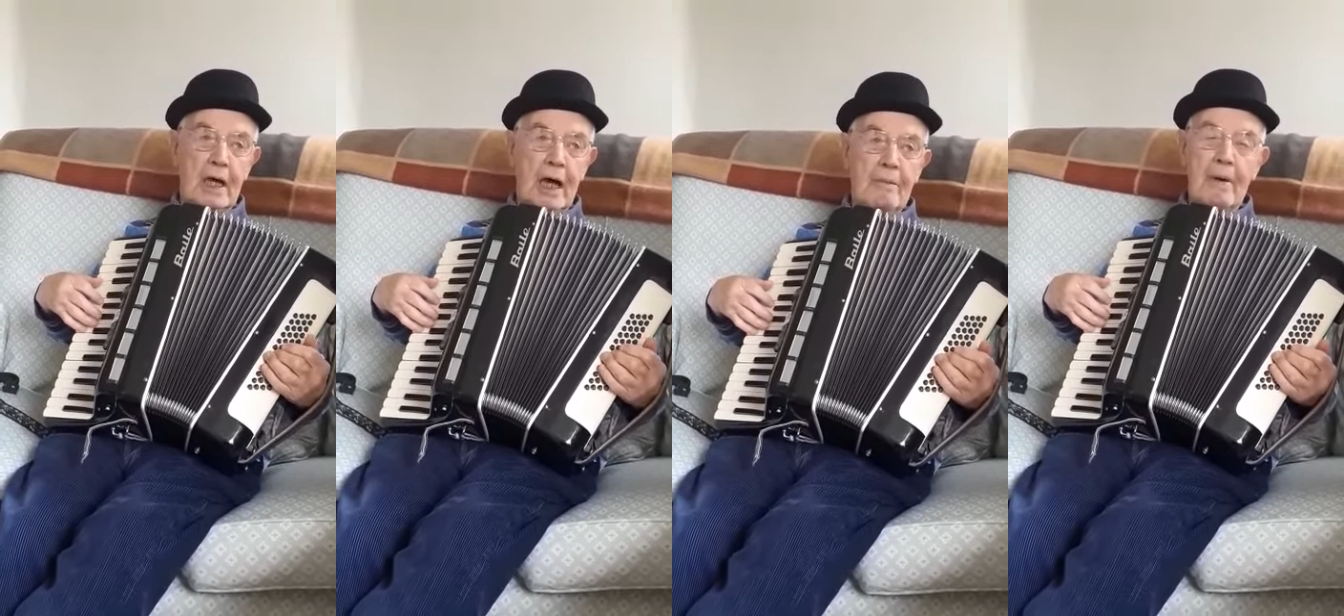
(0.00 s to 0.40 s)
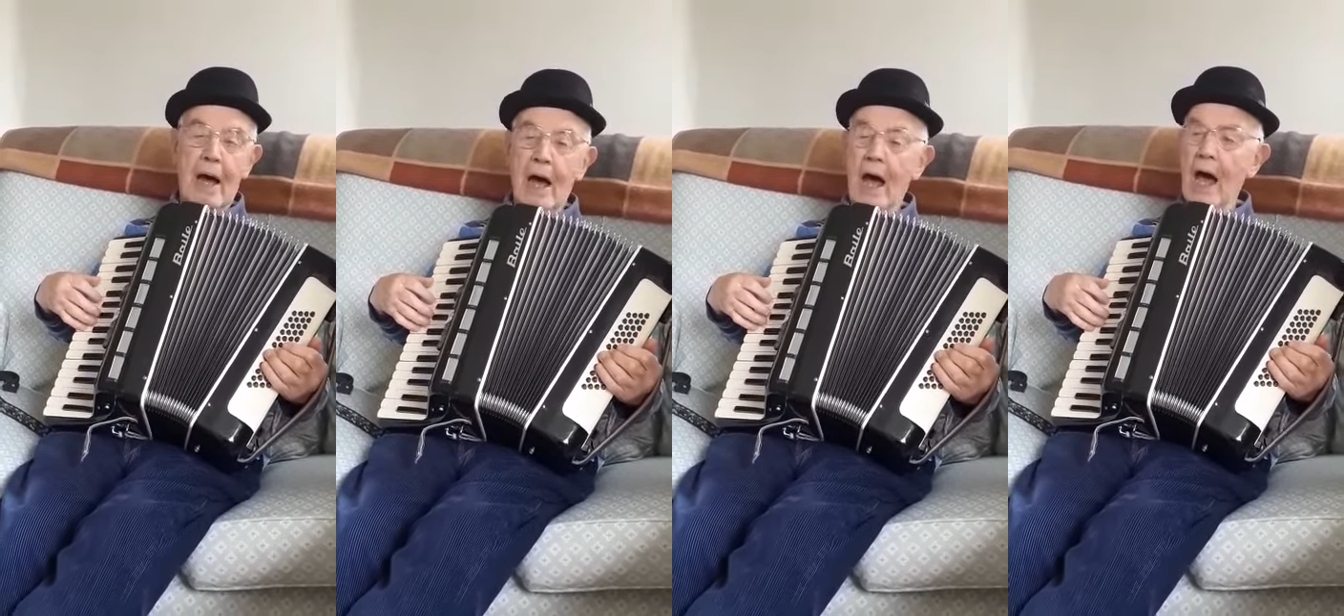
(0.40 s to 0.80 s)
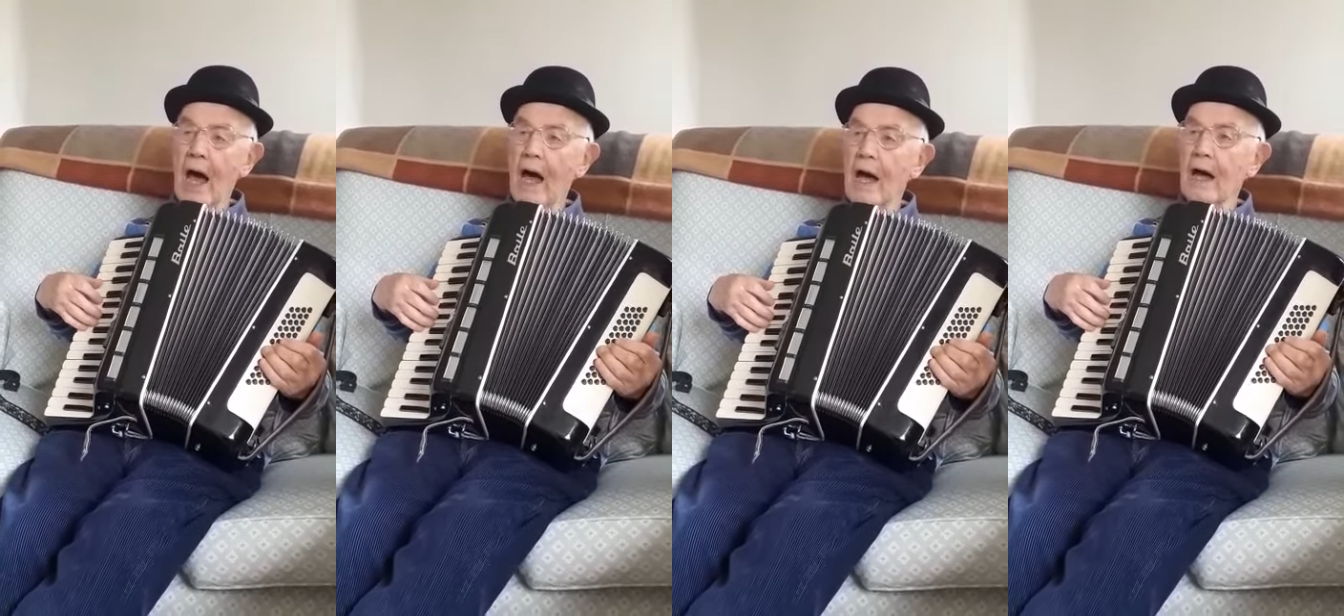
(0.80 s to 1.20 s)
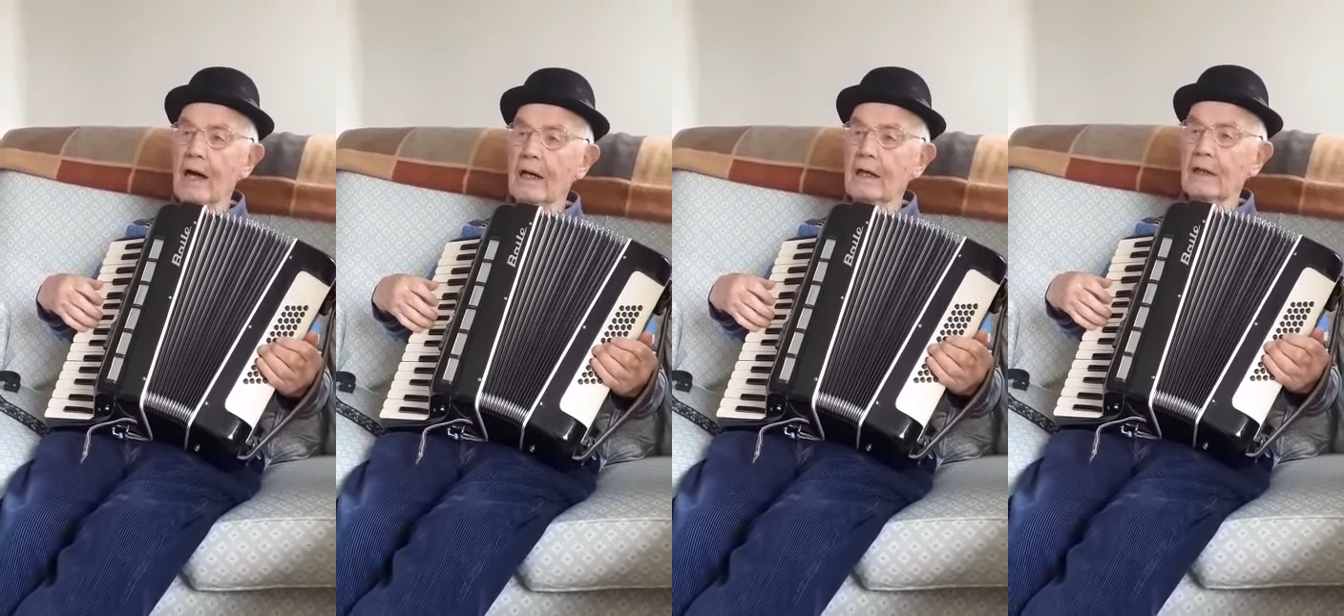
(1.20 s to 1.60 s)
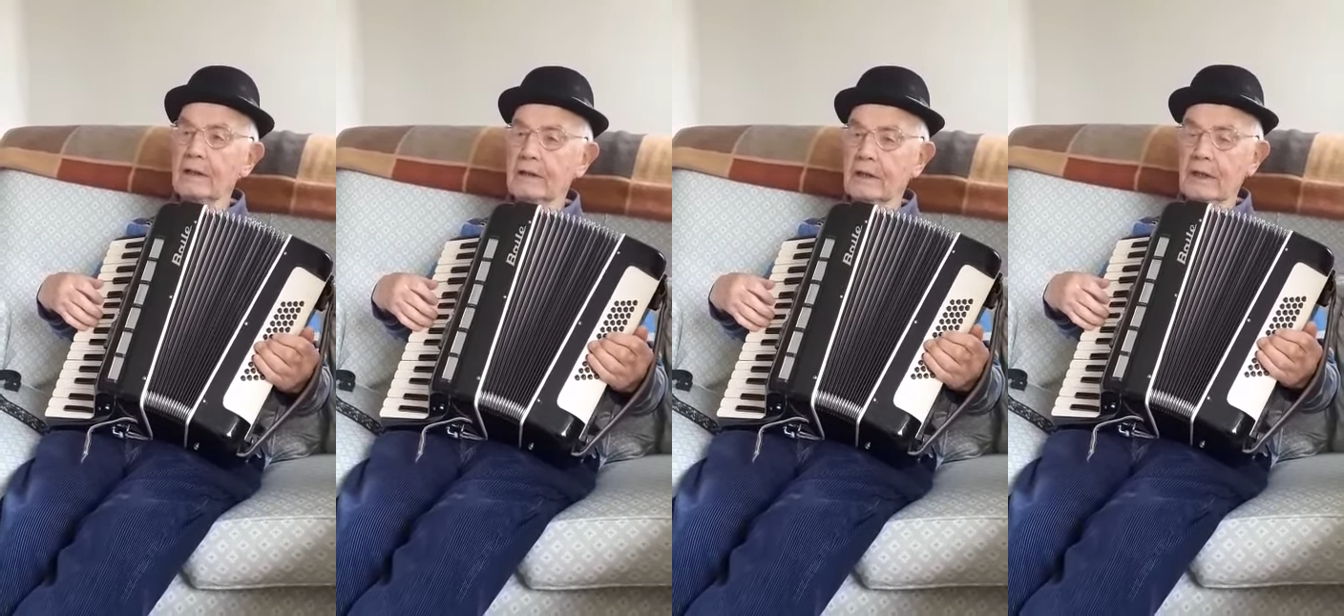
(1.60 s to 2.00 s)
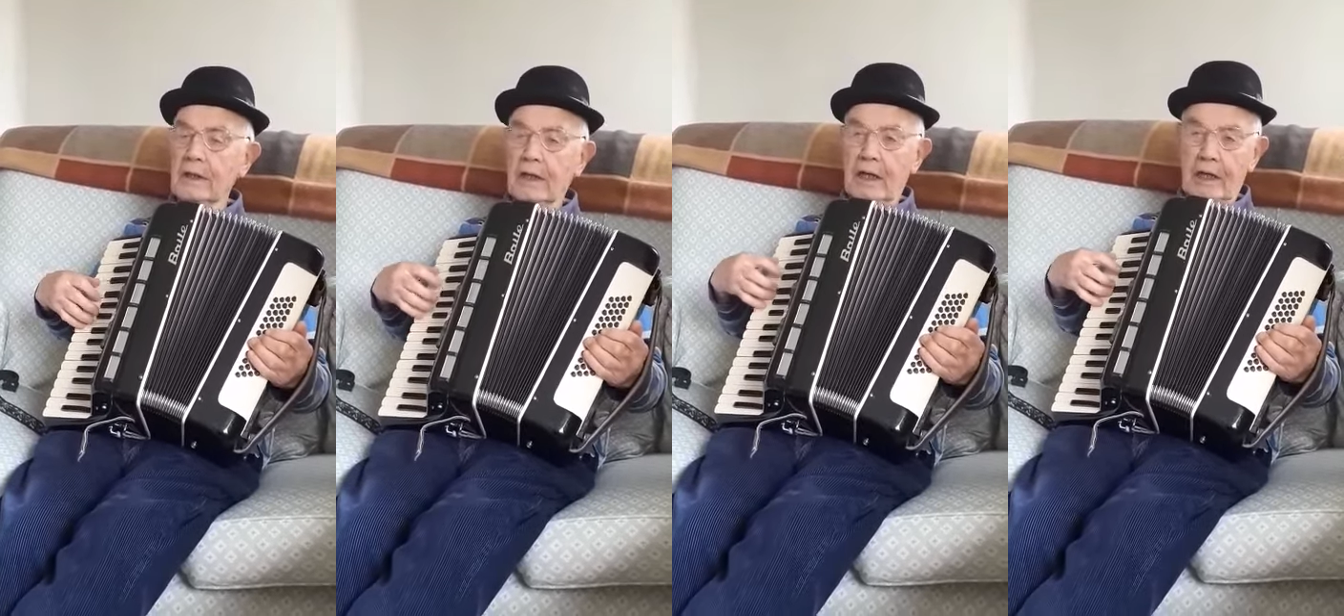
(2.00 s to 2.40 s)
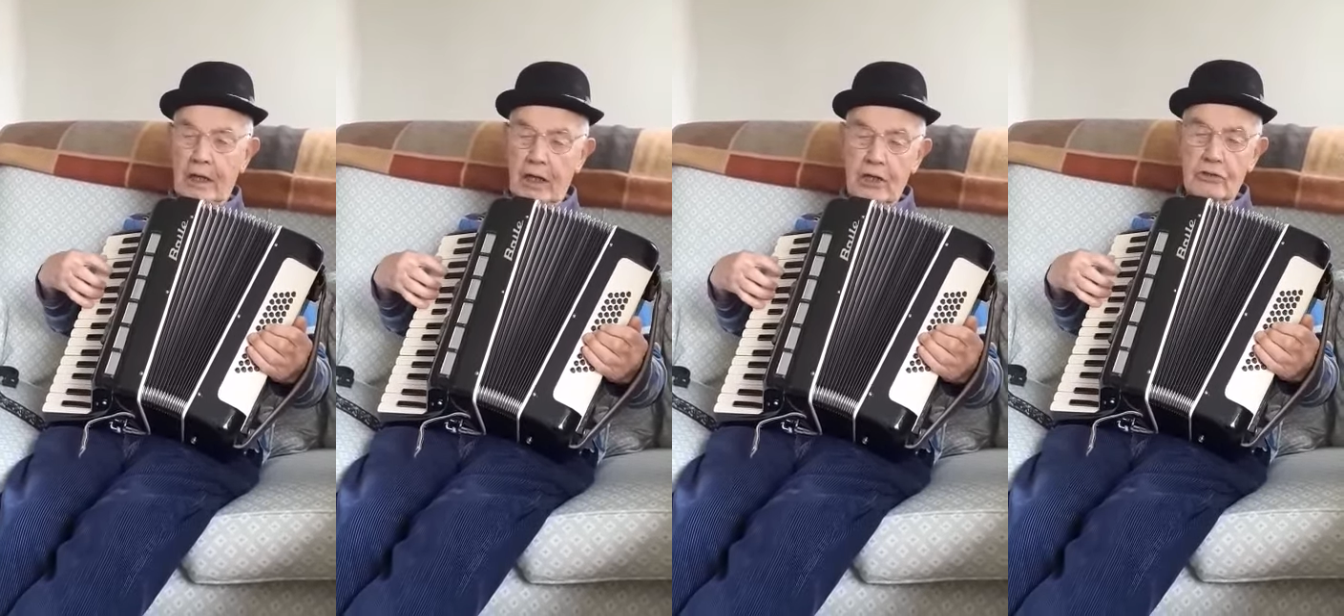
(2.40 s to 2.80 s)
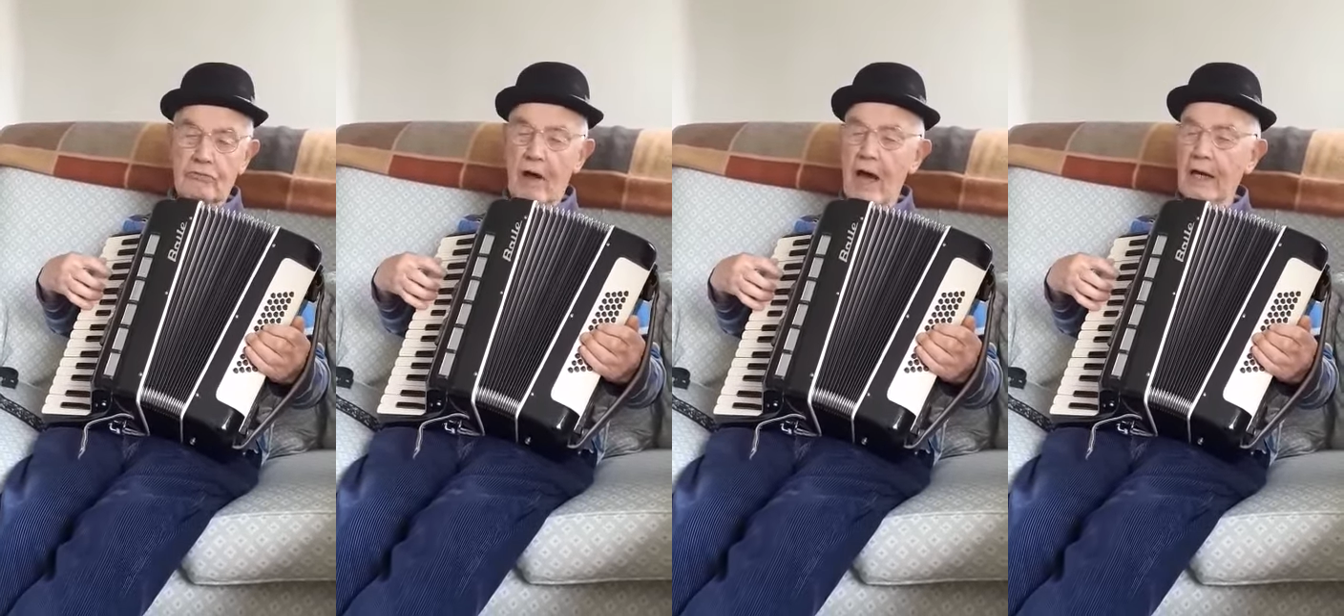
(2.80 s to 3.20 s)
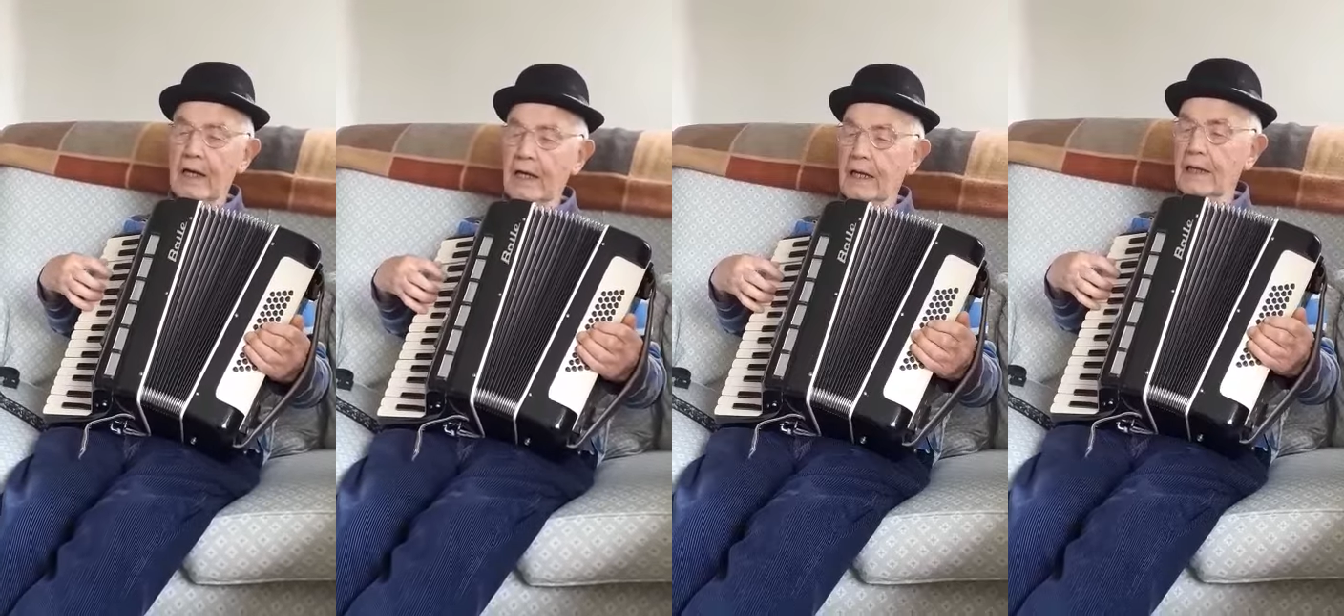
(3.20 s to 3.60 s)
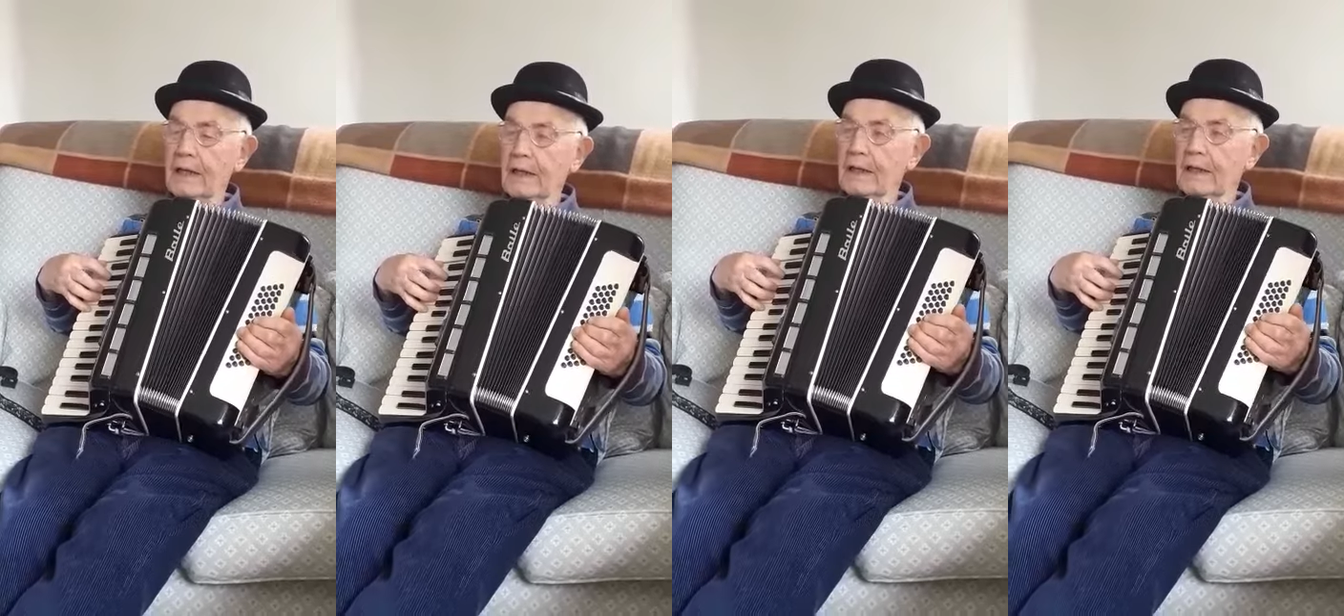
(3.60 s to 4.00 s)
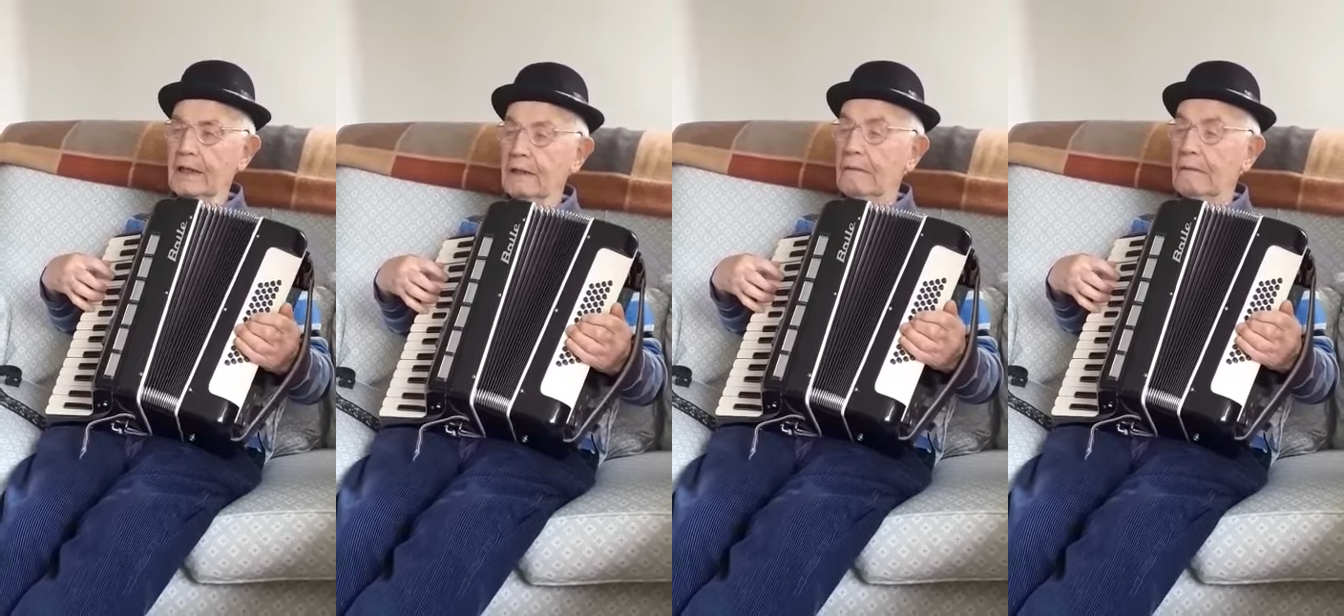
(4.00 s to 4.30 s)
and my heart is right in it.